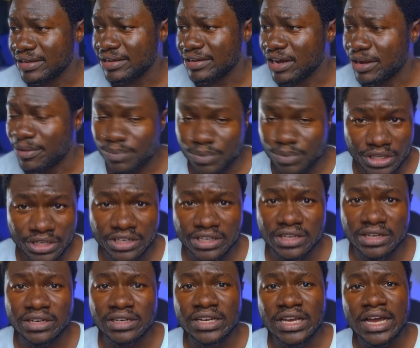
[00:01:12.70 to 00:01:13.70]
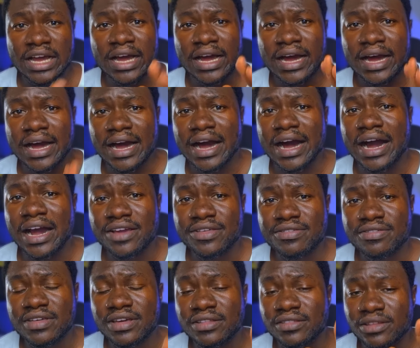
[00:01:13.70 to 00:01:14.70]
opinion, I
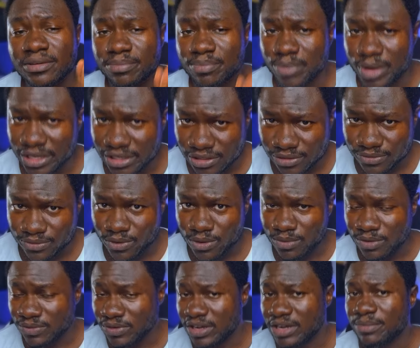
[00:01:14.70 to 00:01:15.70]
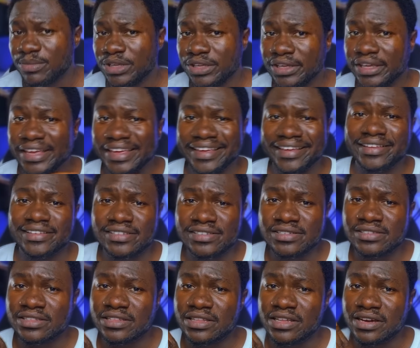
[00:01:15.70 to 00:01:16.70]
think the best form of coming
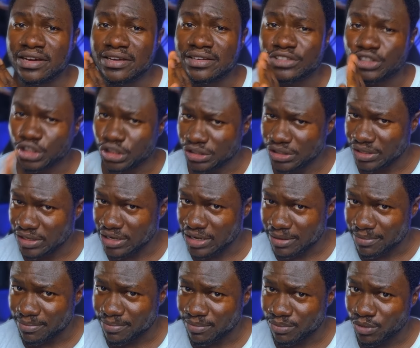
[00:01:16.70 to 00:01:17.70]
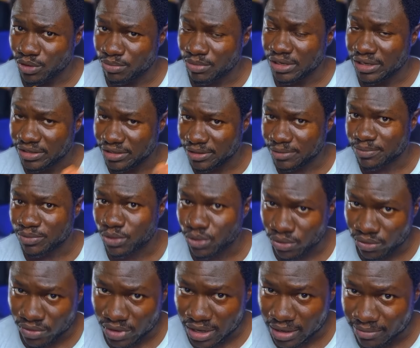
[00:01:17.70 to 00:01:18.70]
is the GCUB mobility
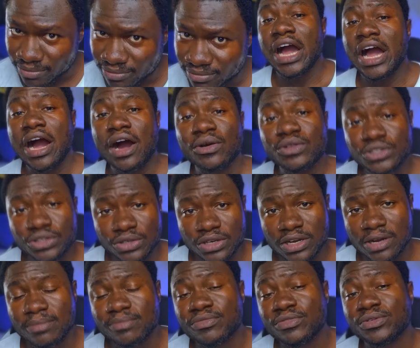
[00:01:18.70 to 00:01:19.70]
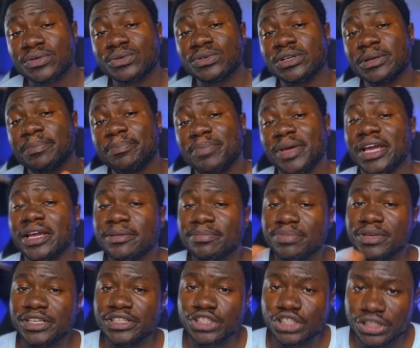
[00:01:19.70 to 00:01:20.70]
program. How do you come through the
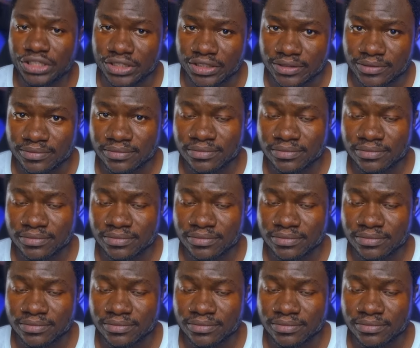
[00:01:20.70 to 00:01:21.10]
PEC-PG?